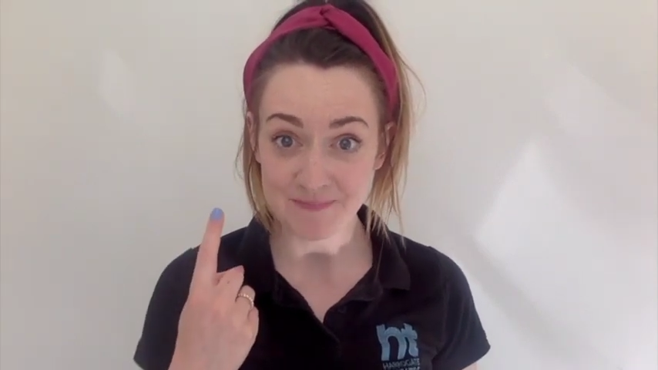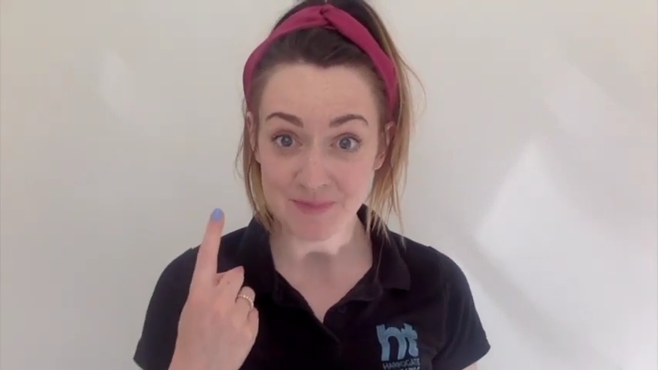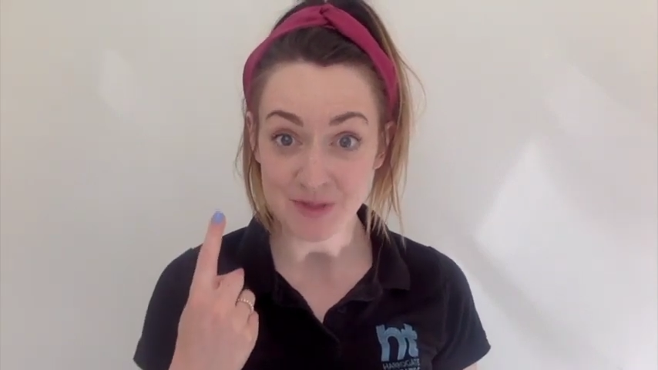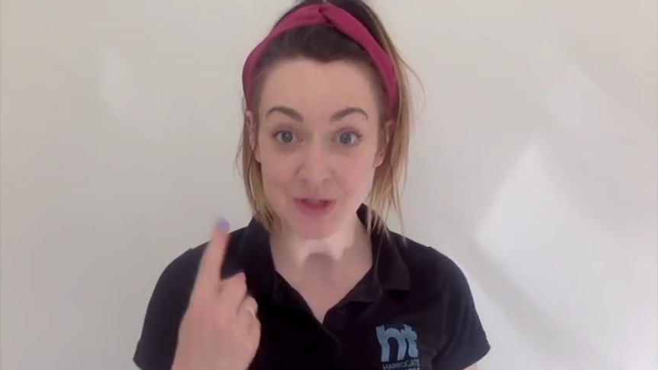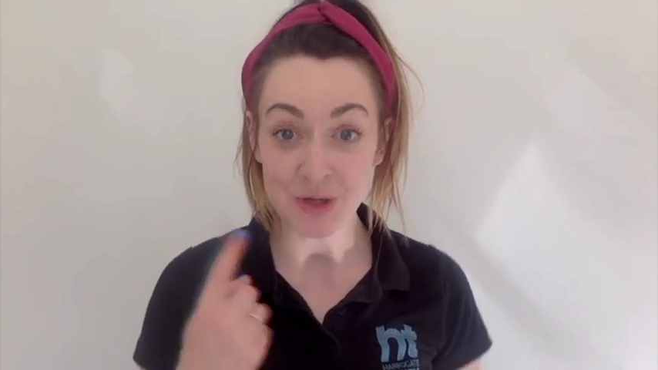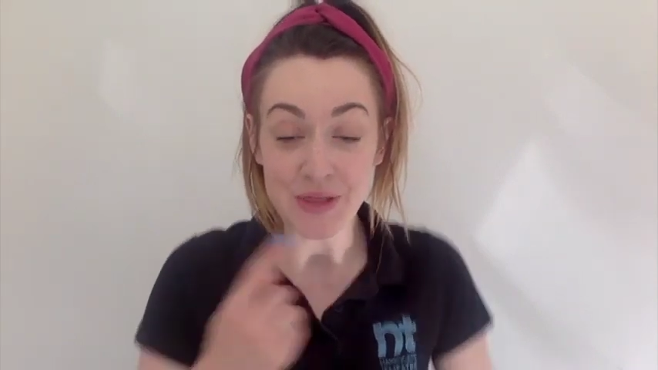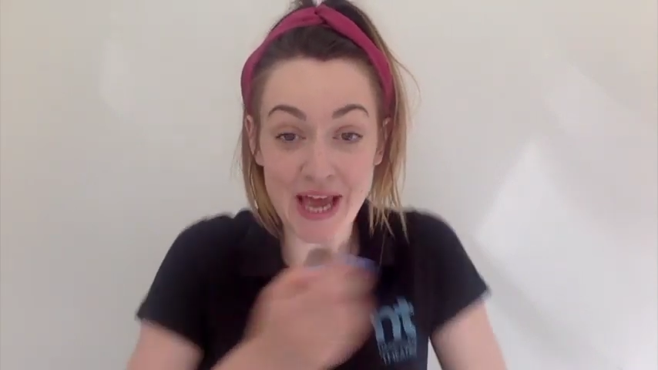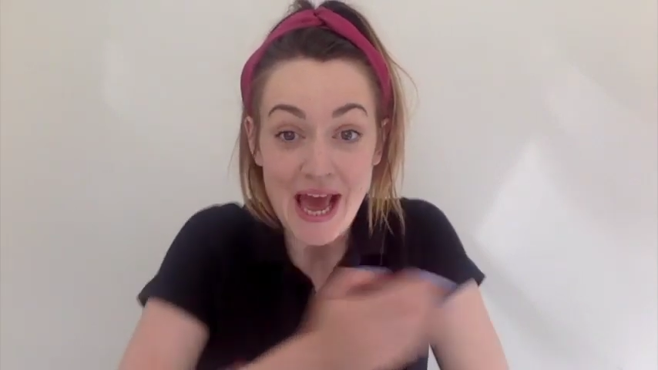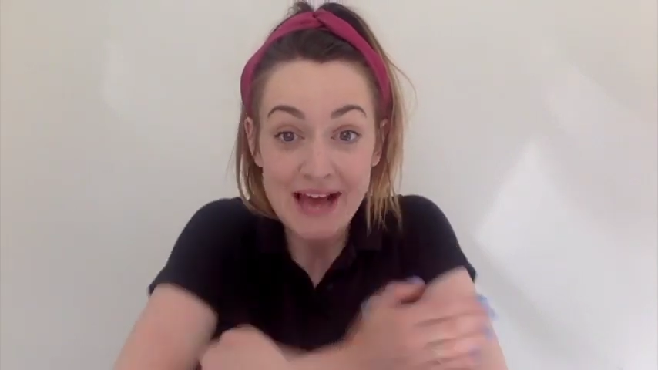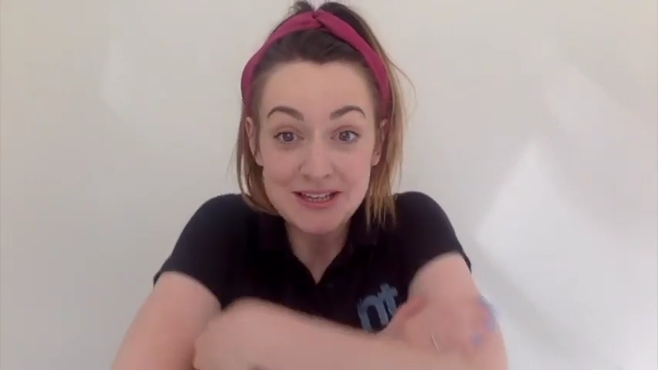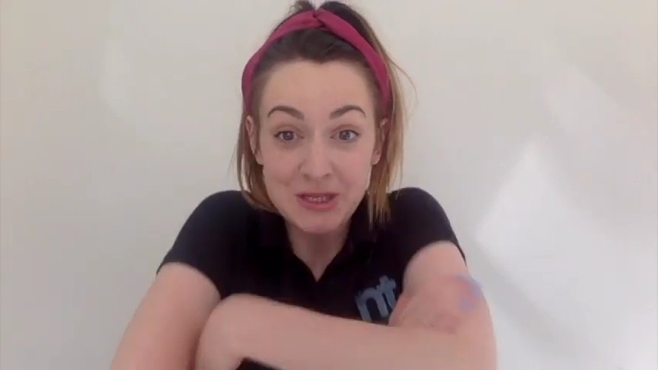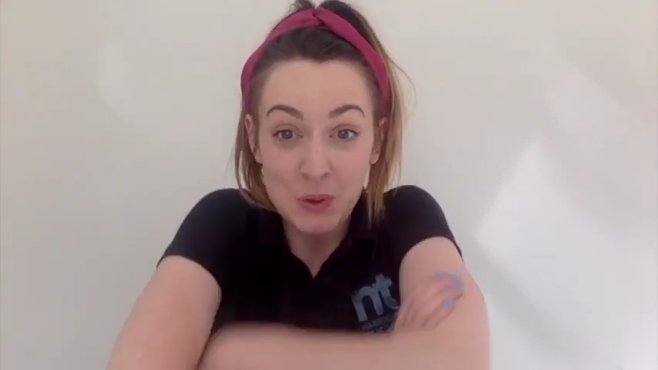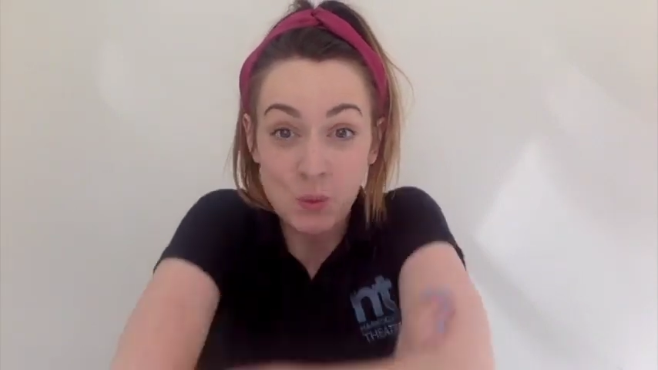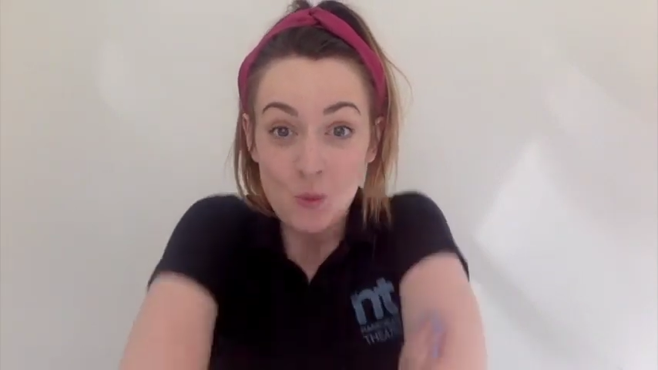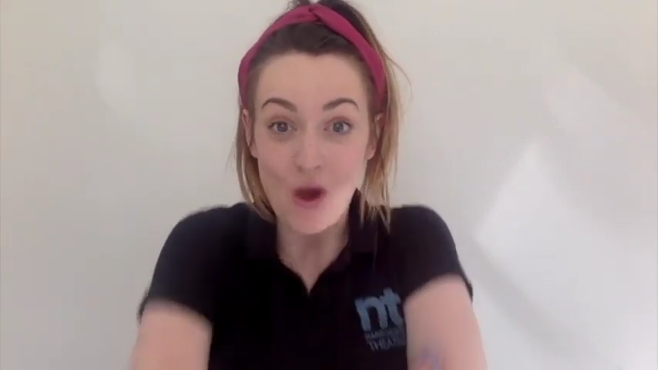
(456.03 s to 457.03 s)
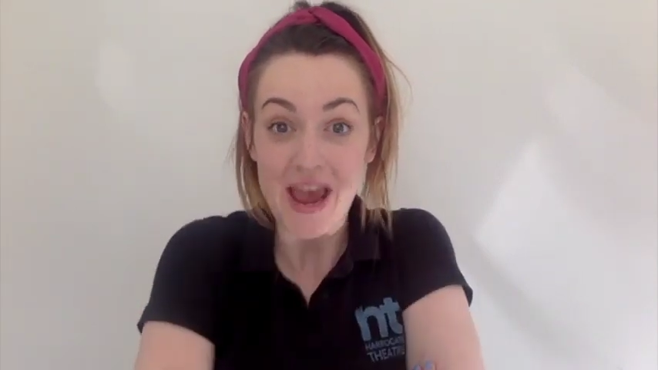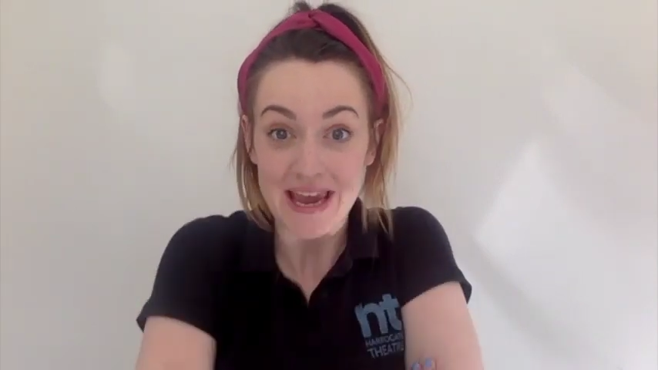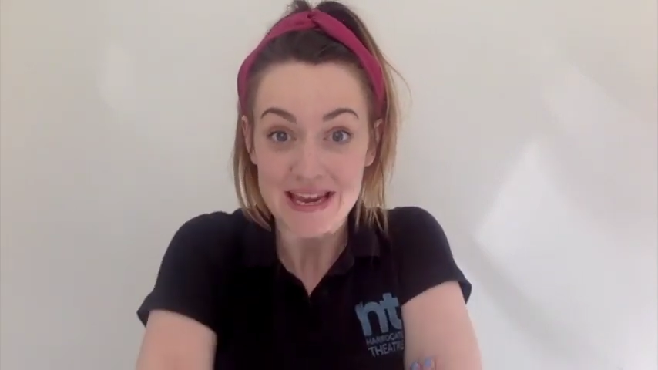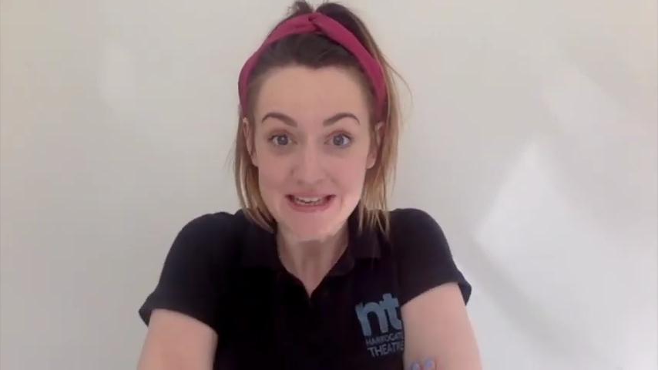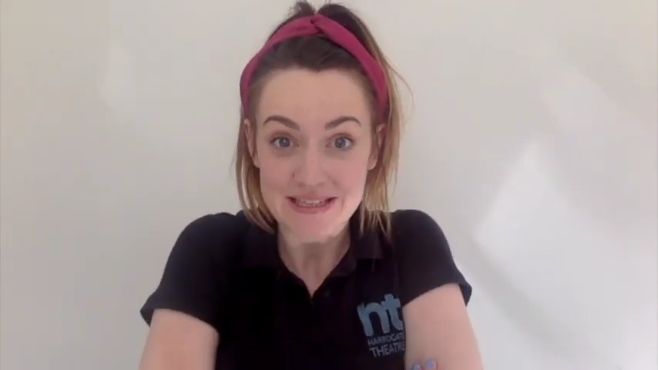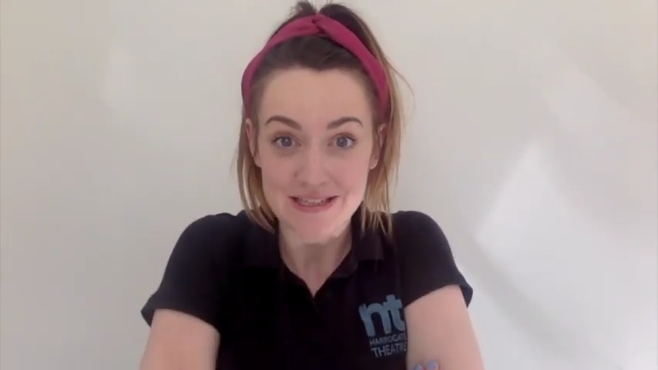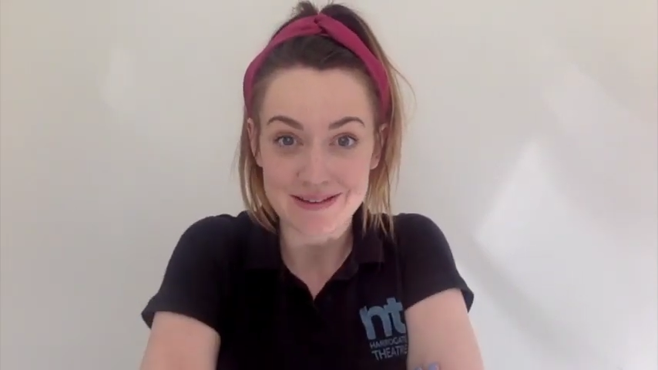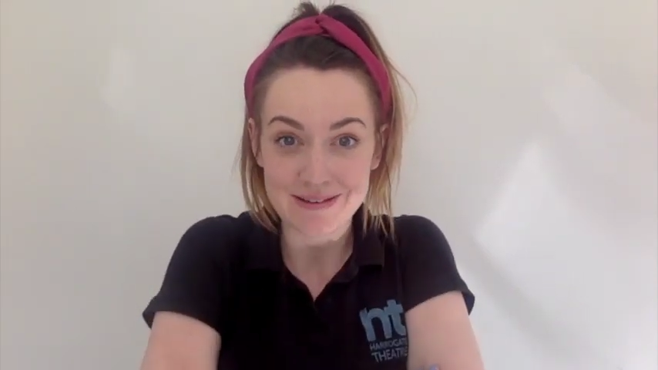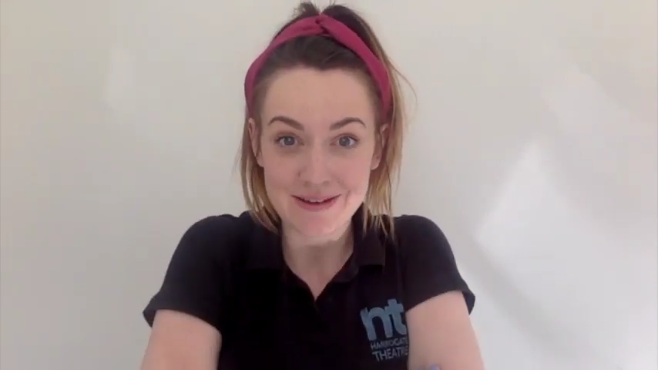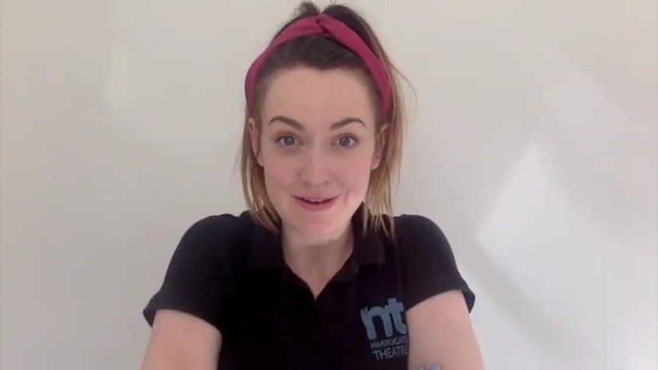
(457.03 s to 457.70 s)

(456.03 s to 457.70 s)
So they had to wait